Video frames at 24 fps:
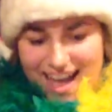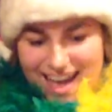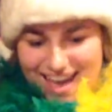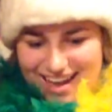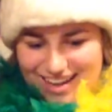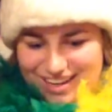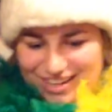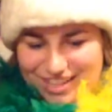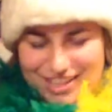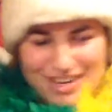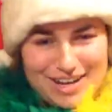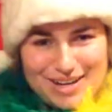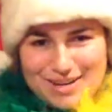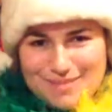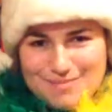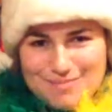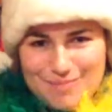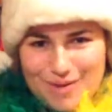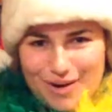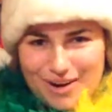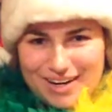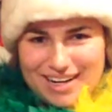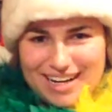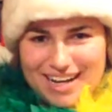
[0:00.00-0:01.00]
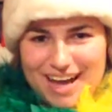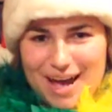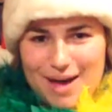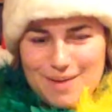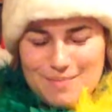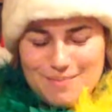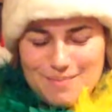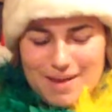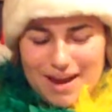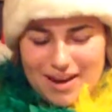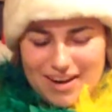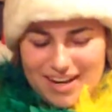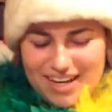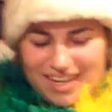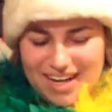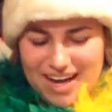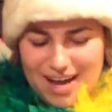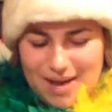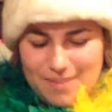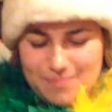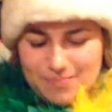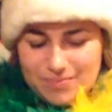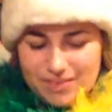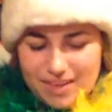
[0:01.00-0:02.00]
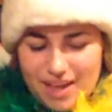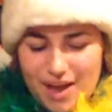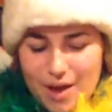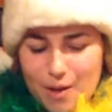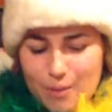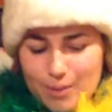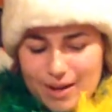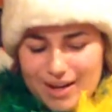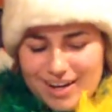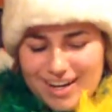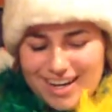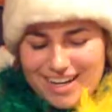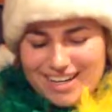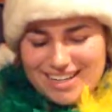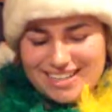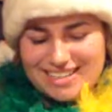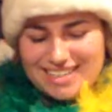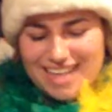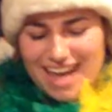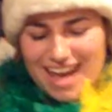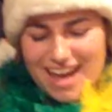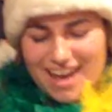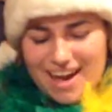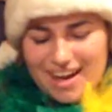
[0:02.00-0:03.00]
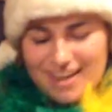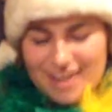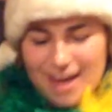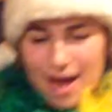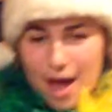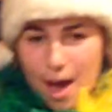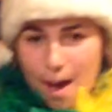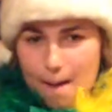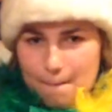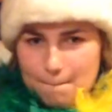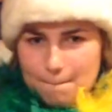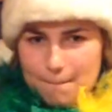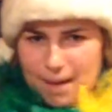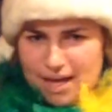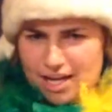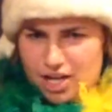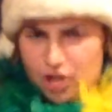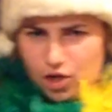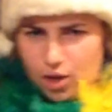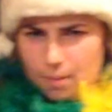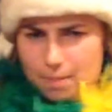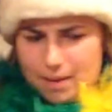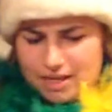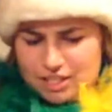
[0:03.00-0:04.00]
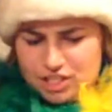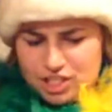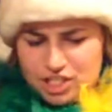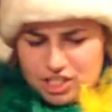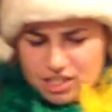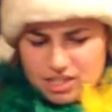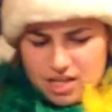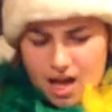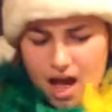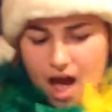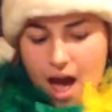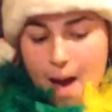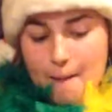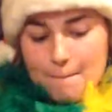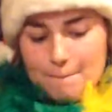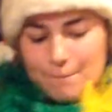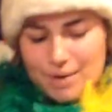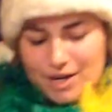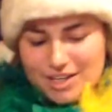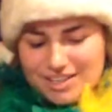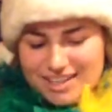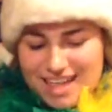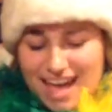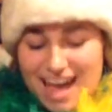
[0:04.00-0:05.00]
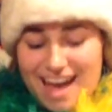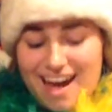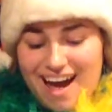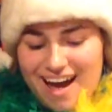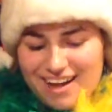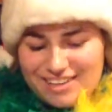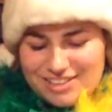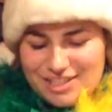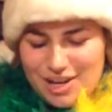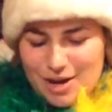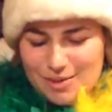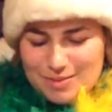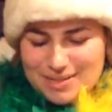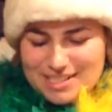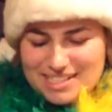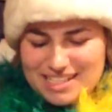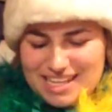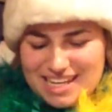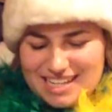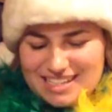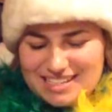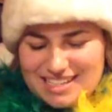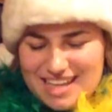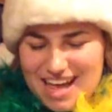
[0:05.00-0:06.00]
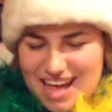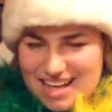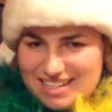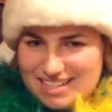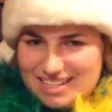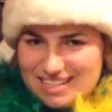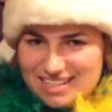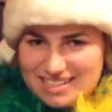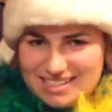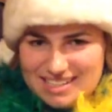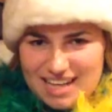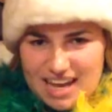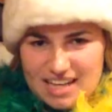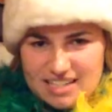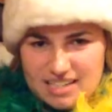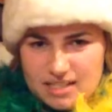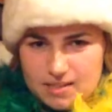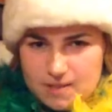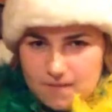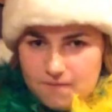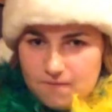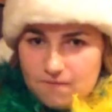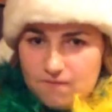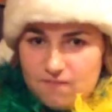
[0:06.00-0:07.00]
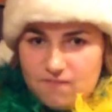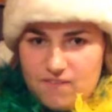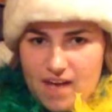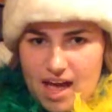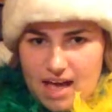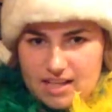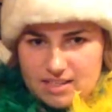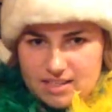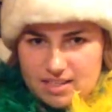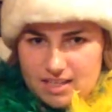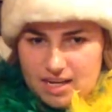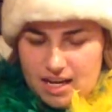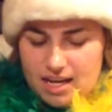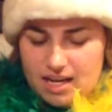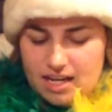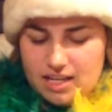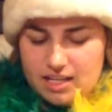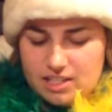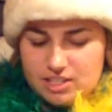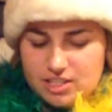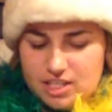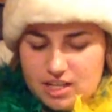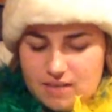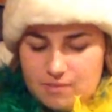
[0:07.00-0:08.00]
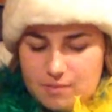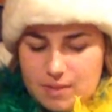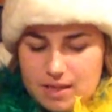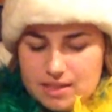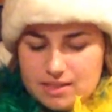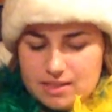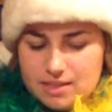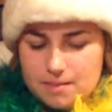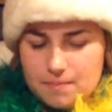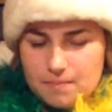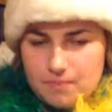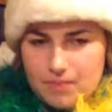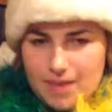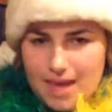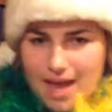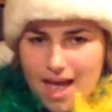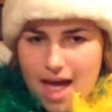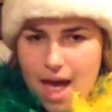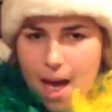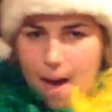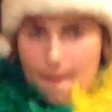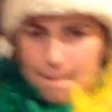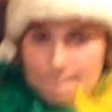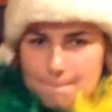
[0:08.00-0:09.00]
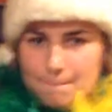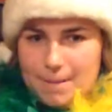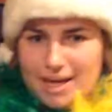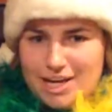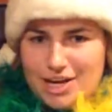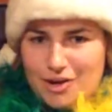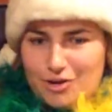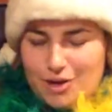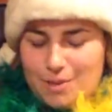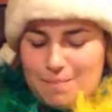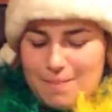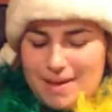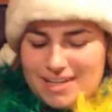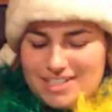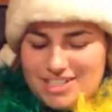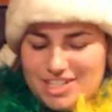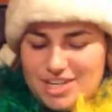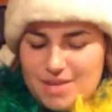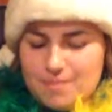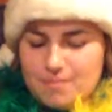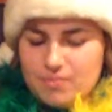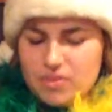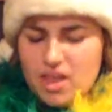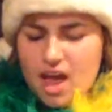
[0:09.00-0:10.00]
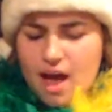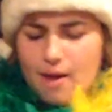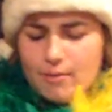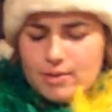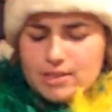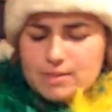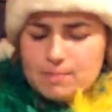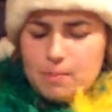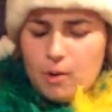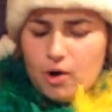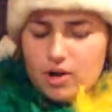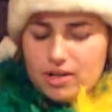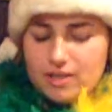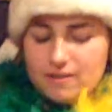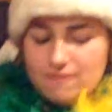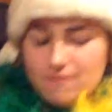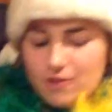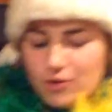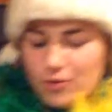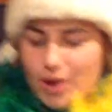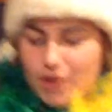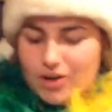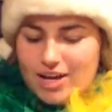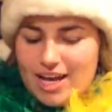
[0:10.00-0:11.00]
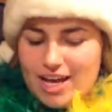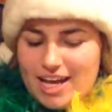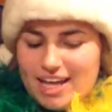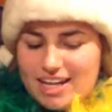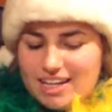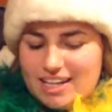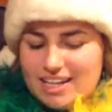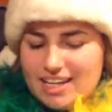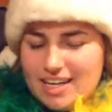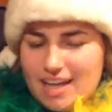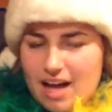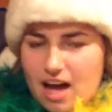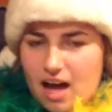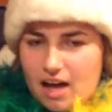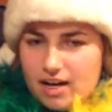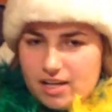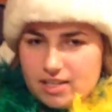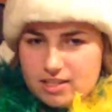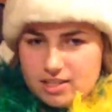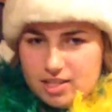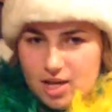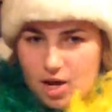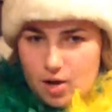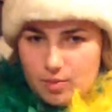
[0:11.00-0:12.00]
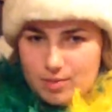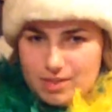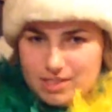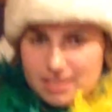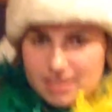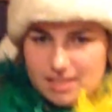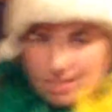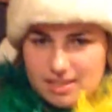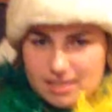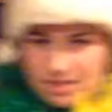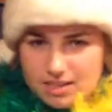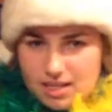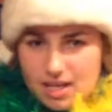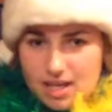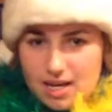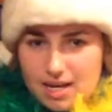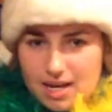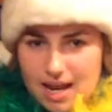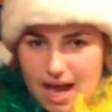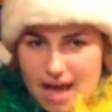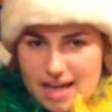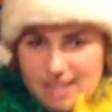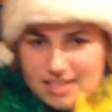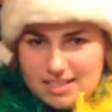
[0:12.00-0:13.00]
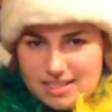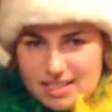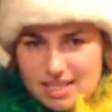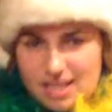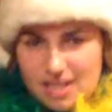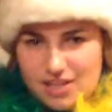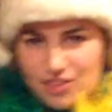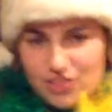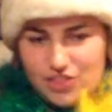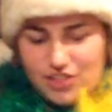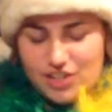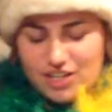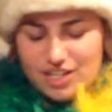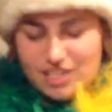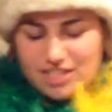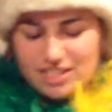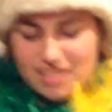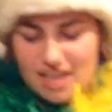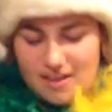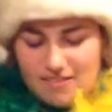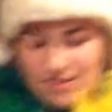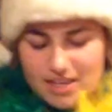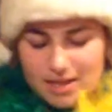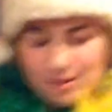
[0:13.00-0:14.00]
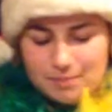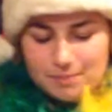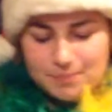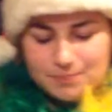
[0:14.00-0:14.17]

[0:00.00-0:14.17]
and good morning, America. We are here today on Mario Capecchi's birthday, October 6th, to discuss his fascinating achievements. Mario Capecchi was born in Verona, Italy on October 6, 1937.